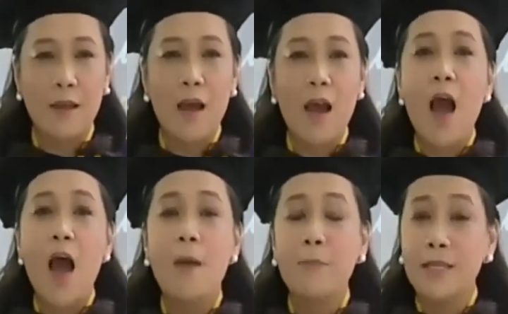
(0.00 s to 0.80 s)

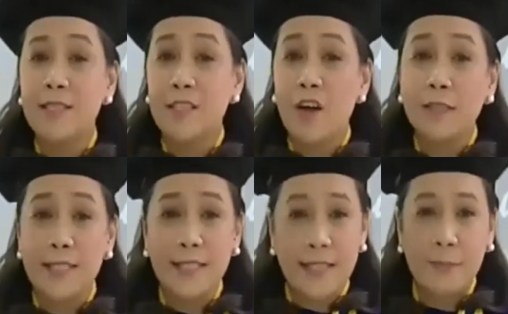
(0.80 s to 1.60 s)
Amidst all the
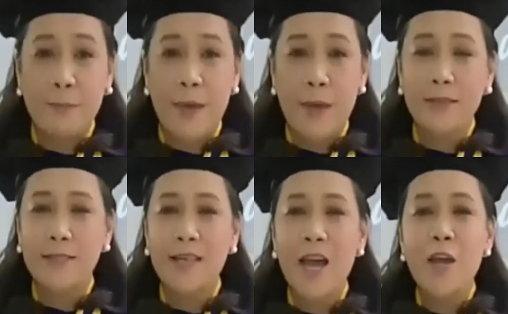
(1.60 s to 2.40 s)
setbacks,
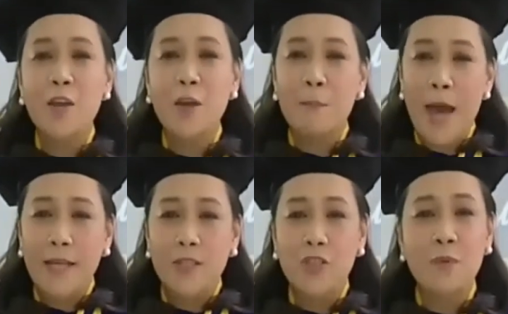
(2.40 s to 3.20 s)
your
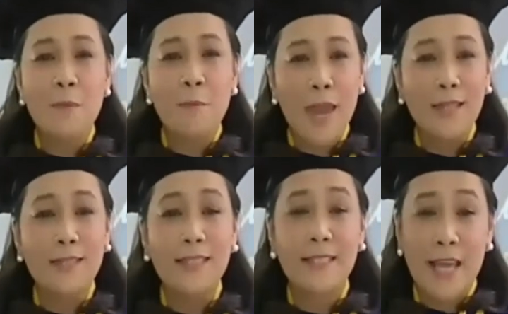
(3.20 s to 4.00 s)
batch remained
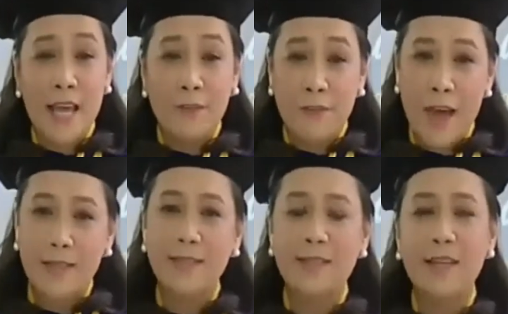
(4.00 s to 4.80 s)

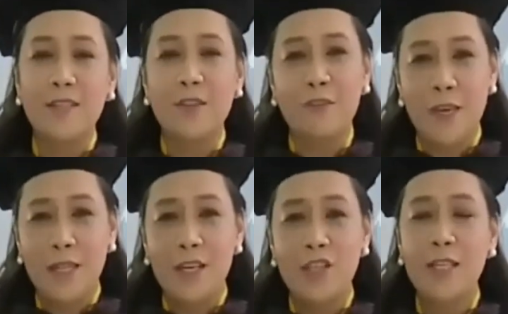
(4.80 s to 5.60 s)
steadfast to
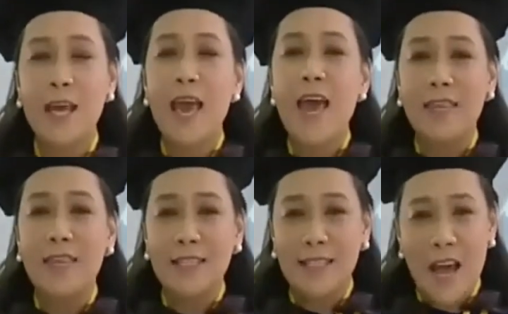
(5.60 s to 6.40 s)
finish
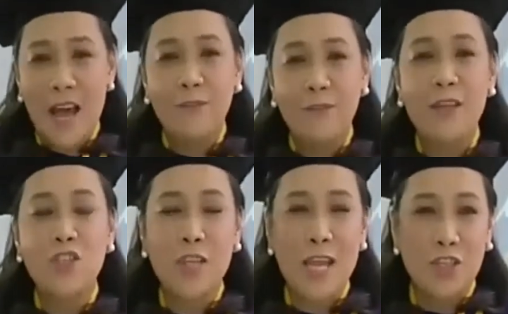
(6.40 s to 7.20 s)
this
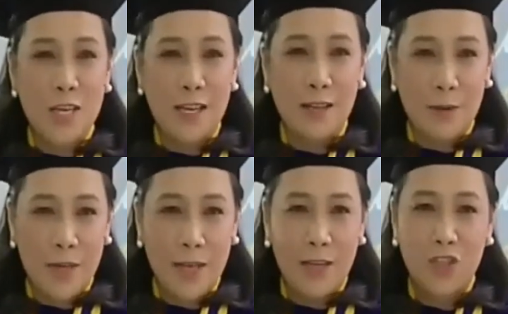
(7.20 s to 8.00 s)
life-changing
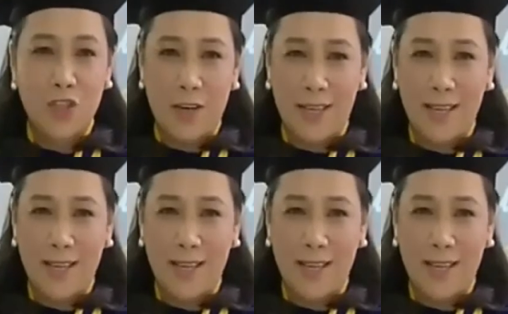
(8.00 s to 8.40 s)
learning journey.